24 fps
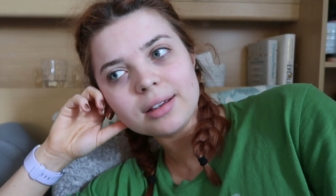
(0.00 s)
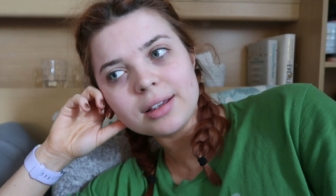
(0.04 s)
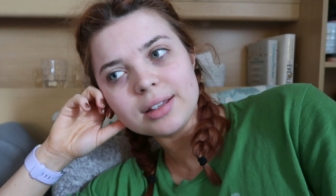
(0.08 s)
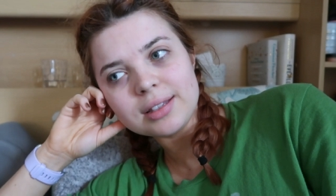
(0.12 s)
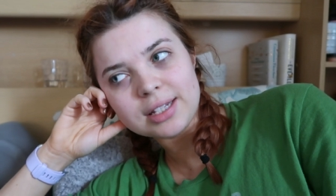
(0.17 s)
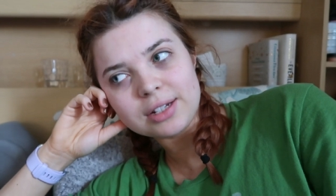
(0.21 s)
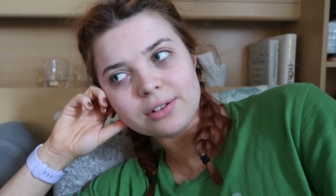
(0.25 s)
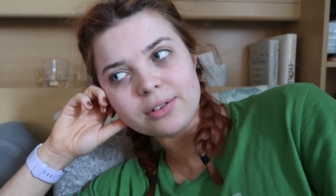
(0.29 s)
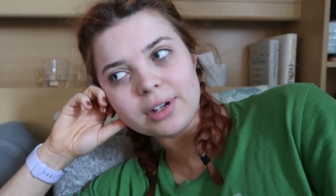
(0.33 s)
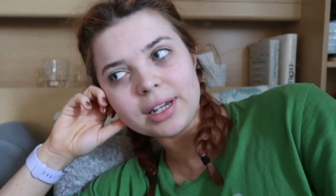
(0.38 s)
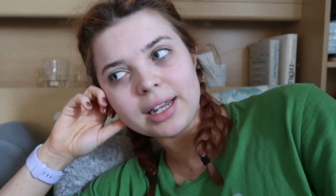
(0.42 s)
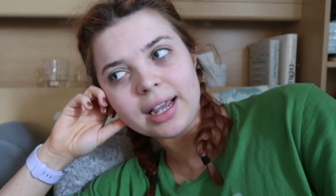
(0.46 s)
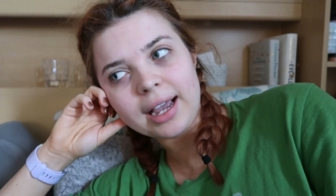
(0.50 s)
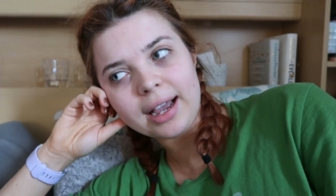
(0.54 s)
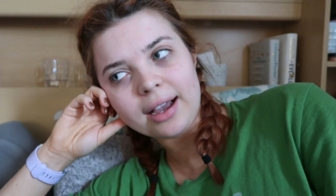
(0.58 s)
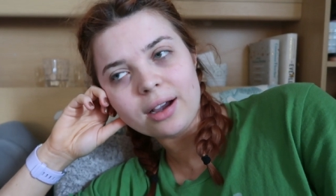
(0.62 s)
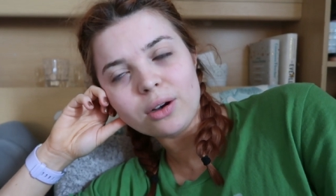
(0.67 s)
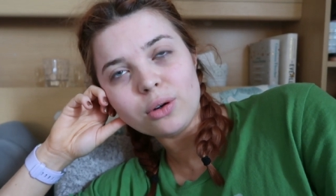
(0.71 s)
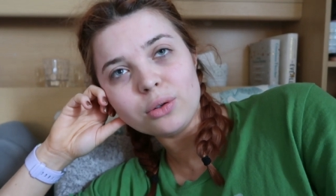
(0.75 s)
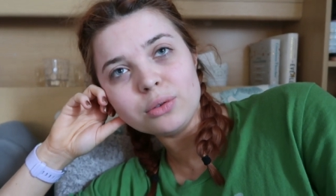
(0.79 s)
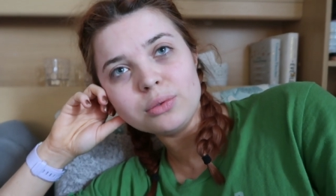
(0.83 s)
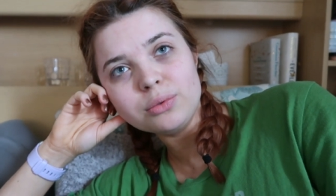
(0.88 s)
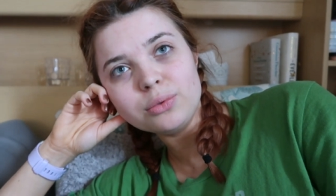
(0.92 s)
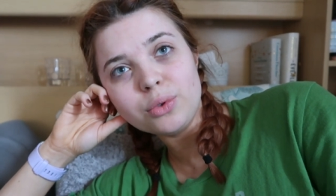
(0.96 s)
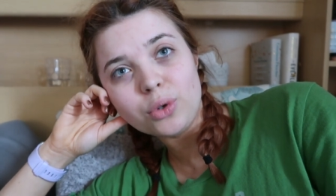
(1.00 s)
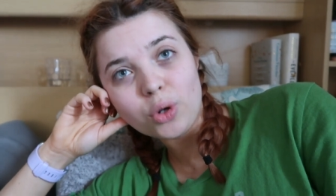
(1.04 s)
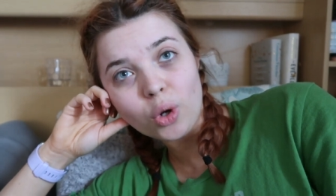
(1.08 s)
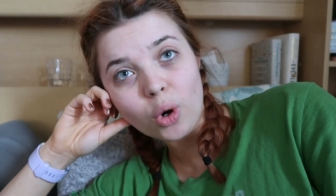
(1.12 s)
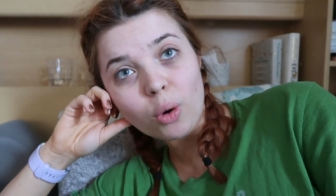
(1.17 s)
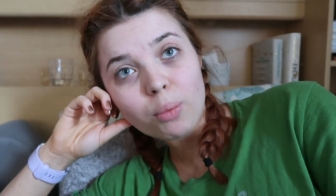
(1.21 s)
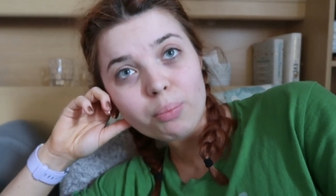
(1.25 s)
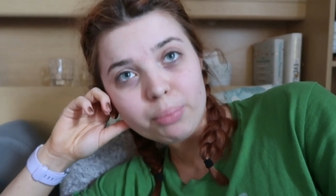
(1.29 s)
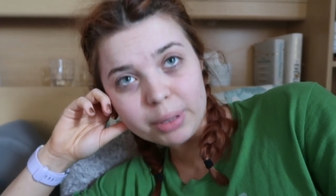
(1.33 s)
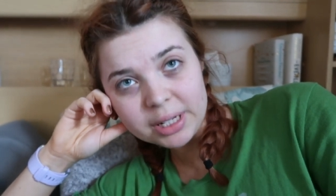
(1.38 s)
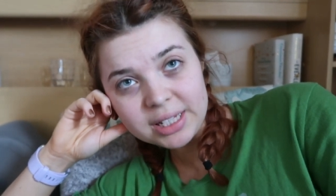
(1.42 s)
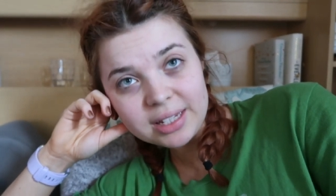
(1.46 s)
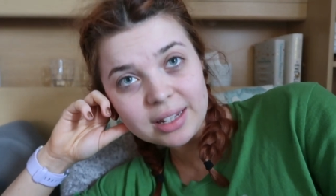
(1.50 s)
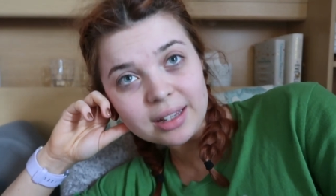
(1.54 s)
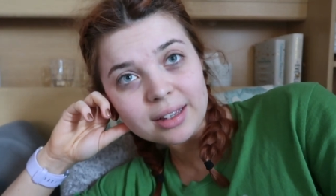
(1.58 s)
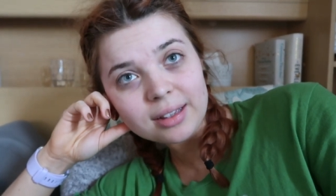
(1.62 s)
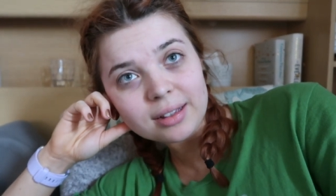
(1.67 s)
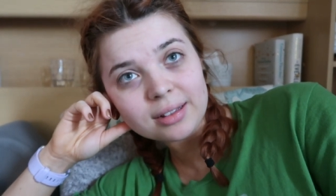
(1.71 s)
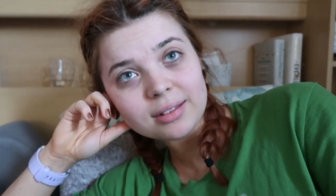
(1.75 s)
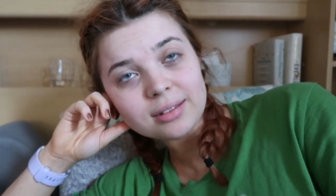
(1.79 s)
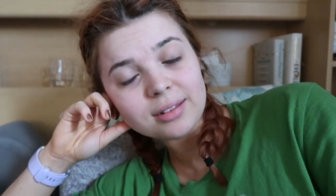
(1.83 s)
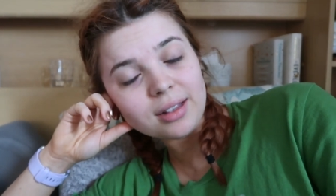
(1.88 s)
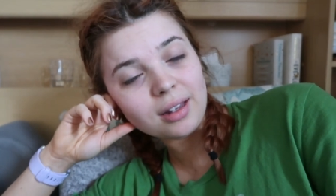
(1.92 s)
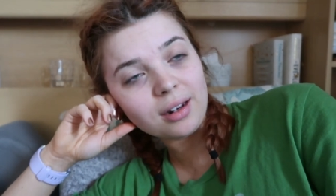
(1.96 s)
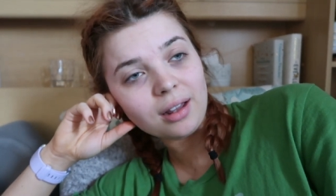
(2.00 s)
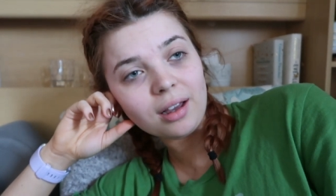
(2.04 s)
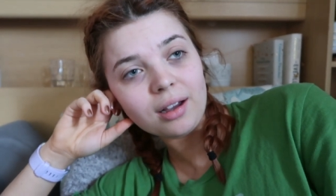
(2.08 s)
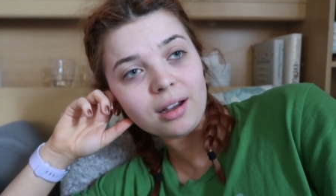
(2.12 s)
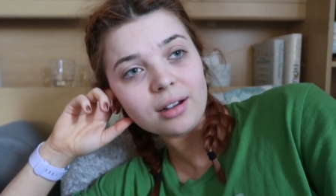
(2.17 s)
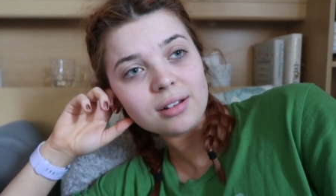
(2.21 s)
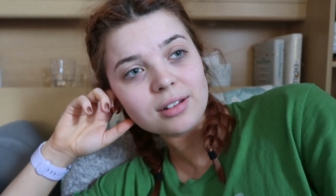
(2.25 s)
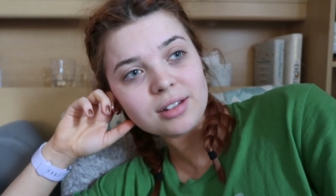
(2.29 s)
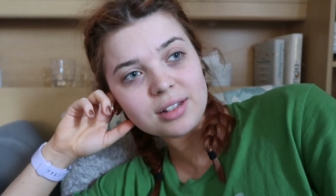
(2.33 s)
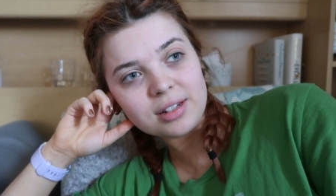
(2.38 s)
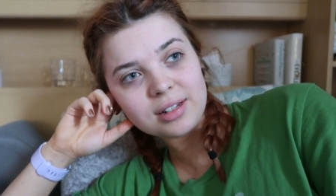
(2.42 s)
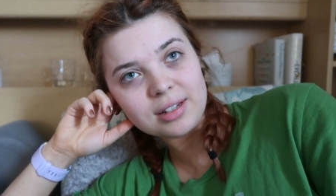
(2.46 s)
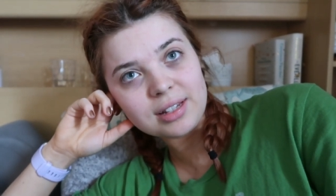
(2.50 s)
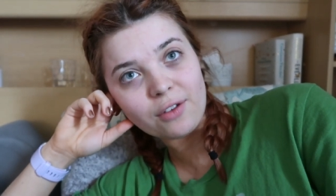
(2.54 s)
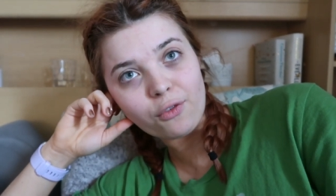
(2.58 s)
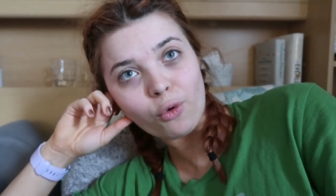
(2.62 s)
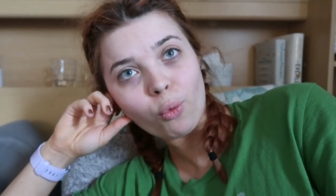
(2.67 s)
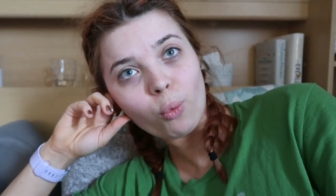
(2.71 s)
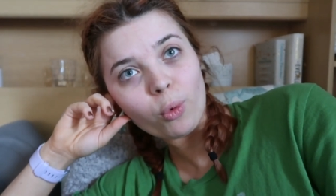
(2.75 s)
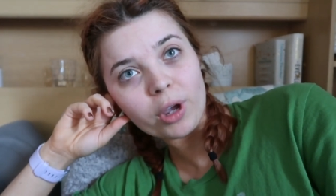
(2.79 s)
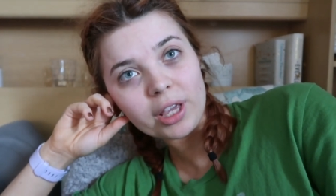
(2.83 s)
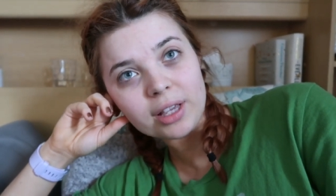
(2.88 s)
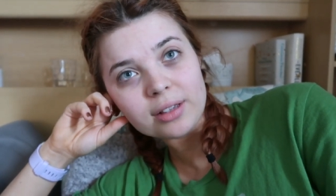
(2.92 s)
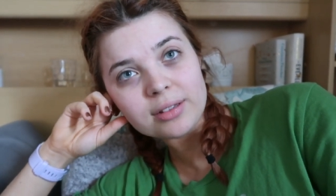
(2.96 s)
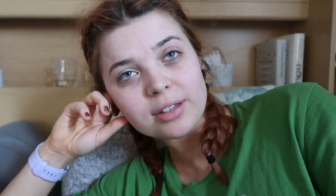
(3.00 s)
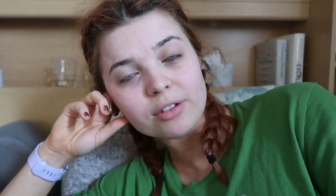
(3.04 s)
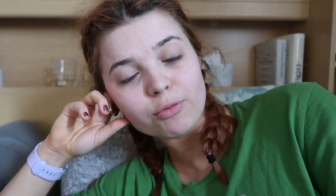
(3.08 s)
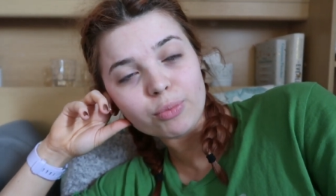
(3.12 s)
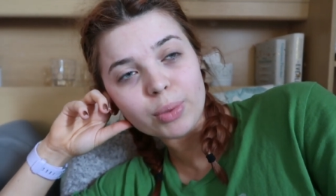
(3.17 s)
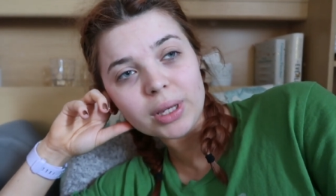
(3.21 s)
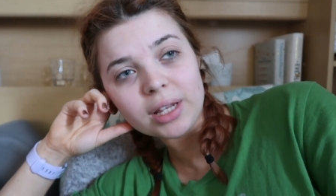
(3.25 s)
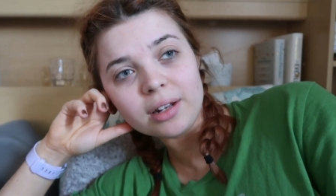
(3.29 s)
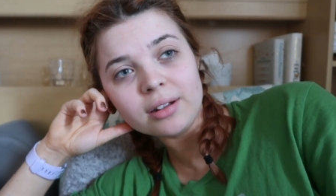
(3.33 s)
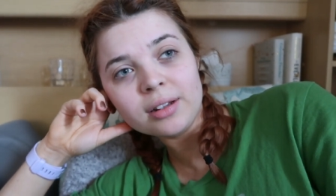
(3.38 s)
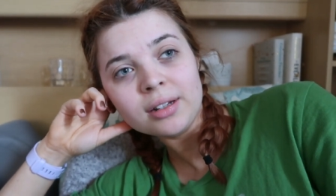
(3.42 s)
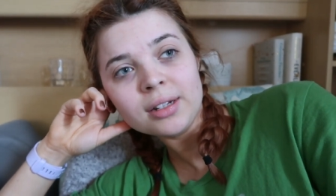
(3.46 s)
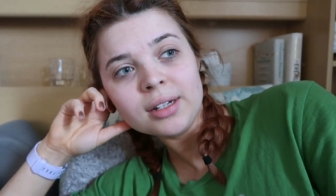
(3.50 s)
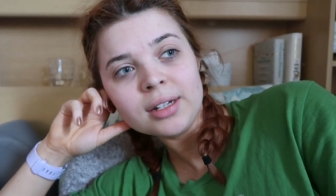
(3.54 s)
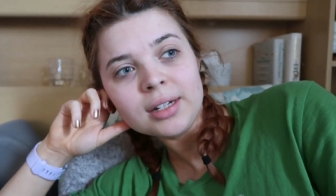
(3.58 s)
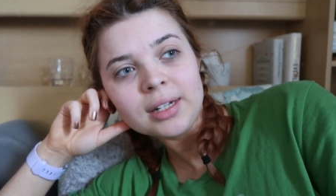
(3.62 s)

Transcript: considering how not busy the last 7 weeks have been.